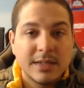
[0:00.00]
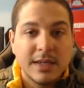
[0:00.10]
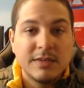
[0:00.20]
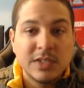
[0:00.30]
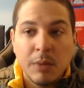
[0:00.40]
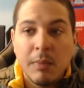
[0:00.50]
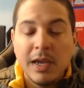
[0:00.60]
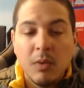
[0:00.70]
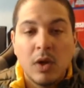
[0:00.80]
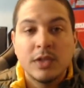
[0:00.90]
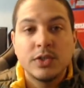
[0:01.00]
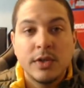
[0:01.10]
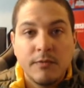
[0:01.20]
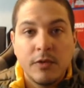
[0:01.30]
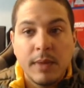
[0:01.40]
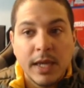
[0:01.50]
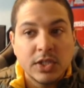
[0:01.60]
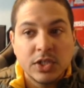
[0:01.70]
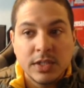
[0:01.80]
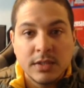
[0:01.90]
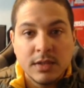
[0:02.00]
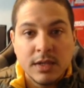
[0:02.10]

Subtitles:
If somebody wants your information,